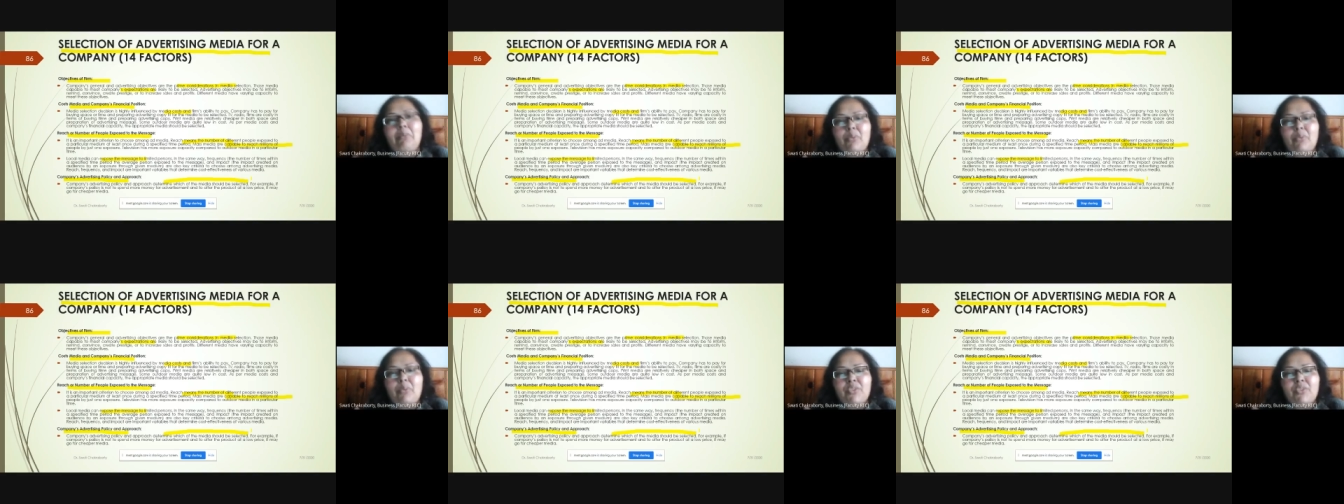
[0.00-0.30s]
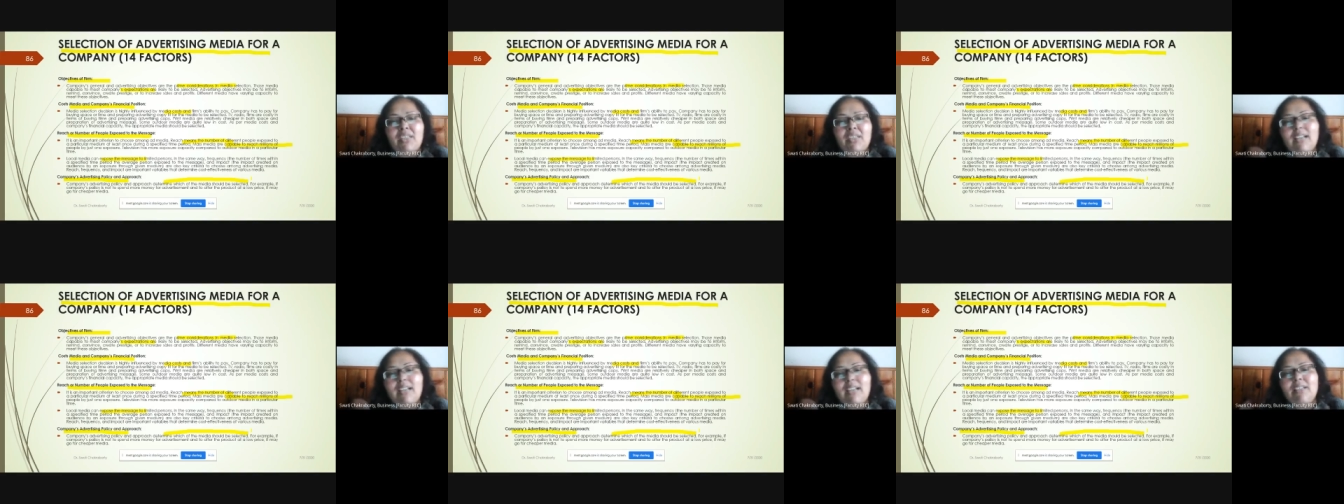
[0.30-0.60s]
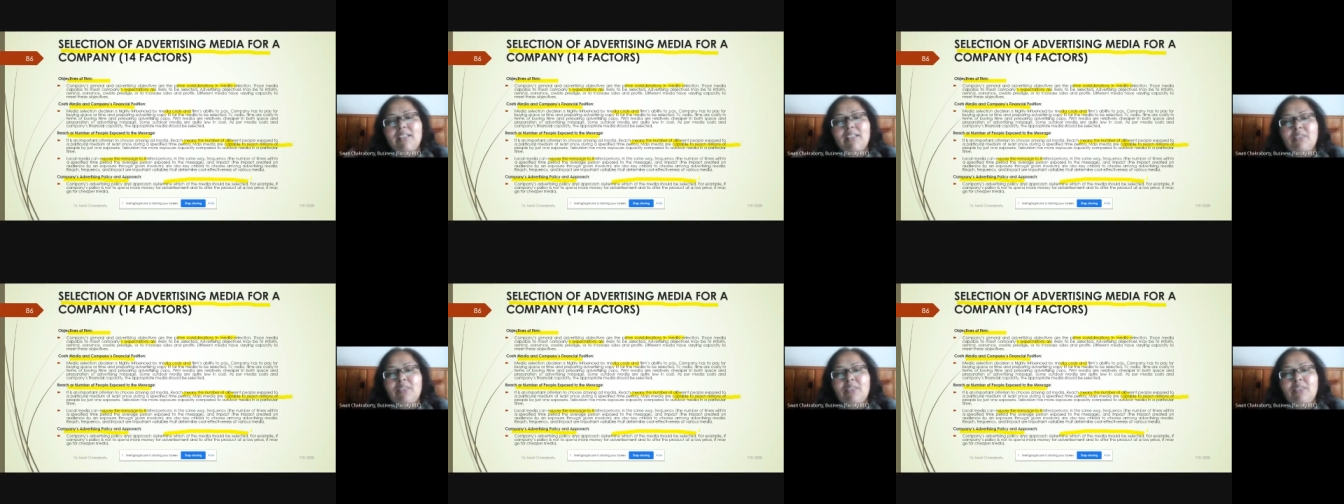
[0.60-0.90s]
that
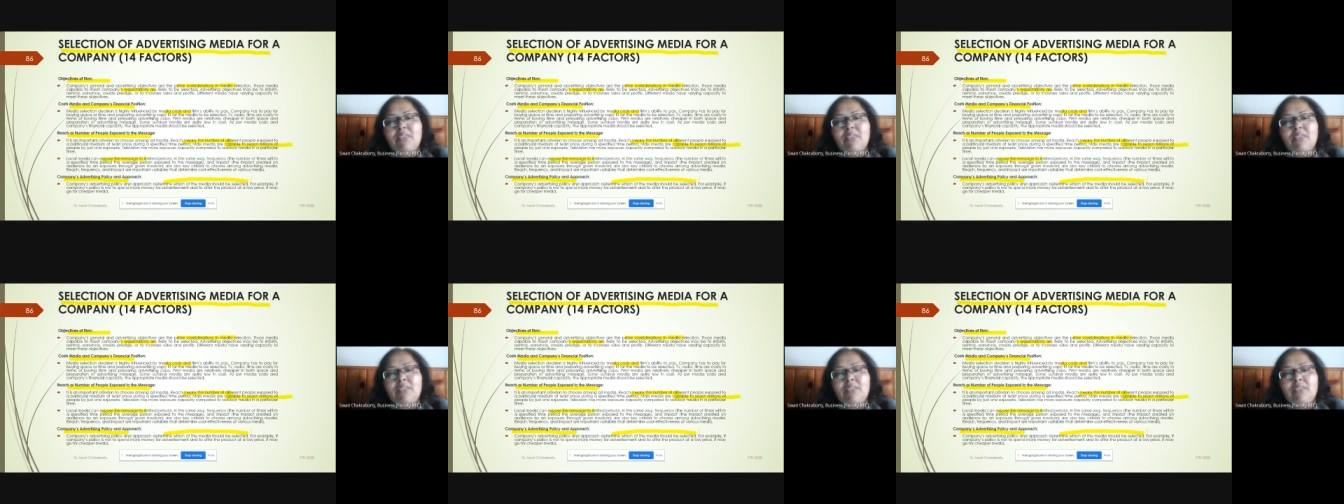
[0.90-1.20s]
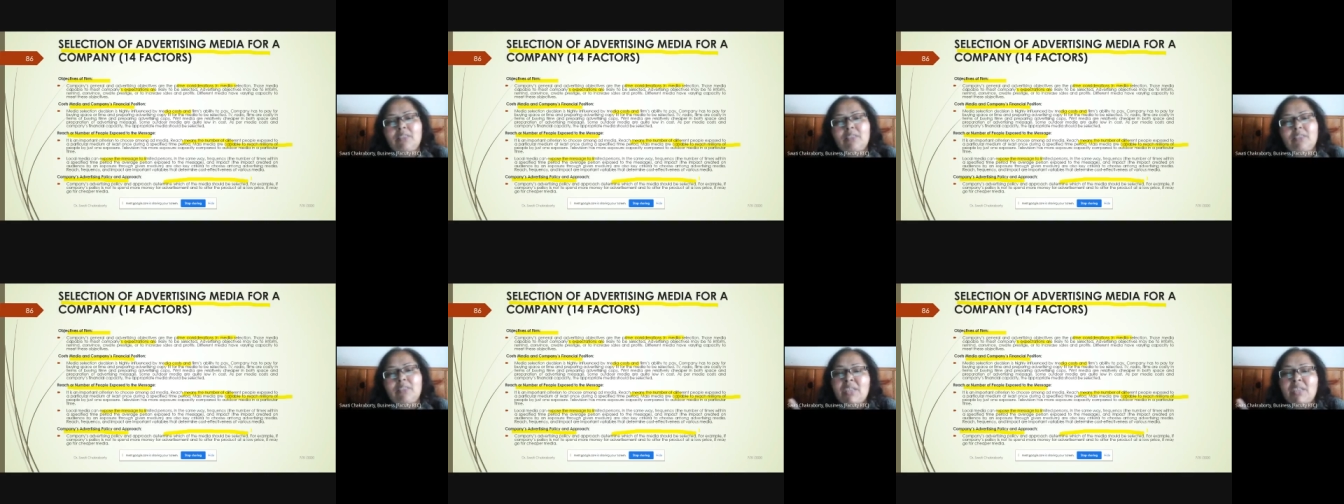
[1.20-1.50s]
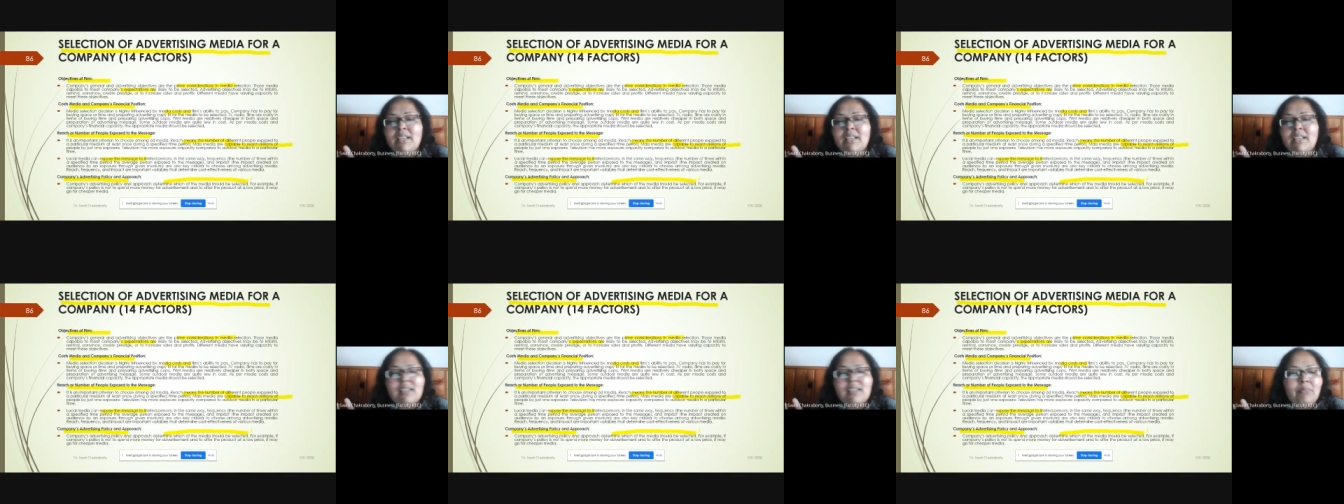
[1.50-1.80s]
determines which media
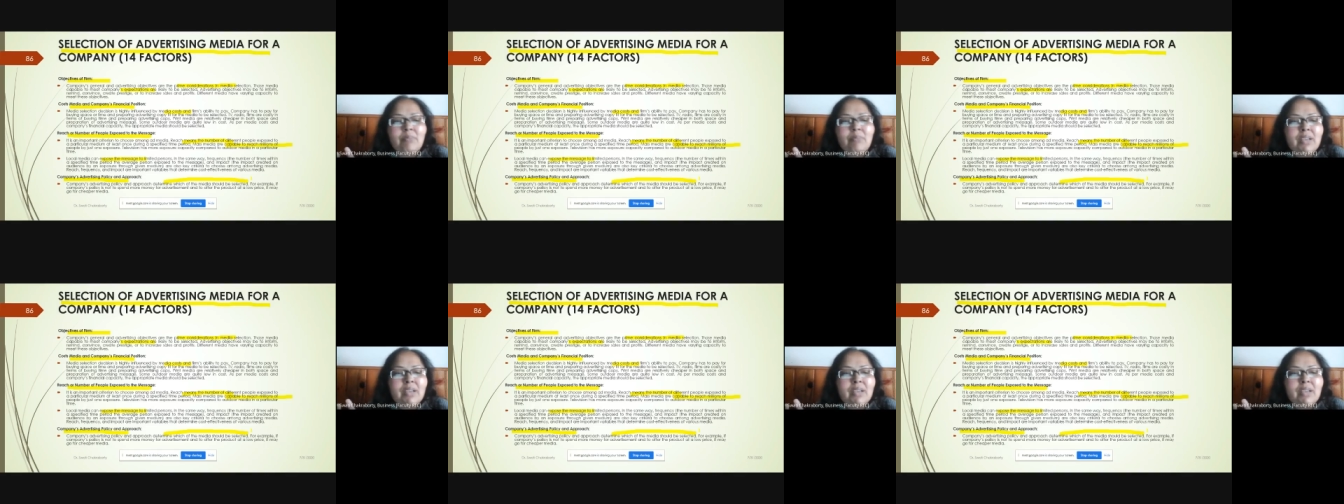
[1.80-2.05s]
is best.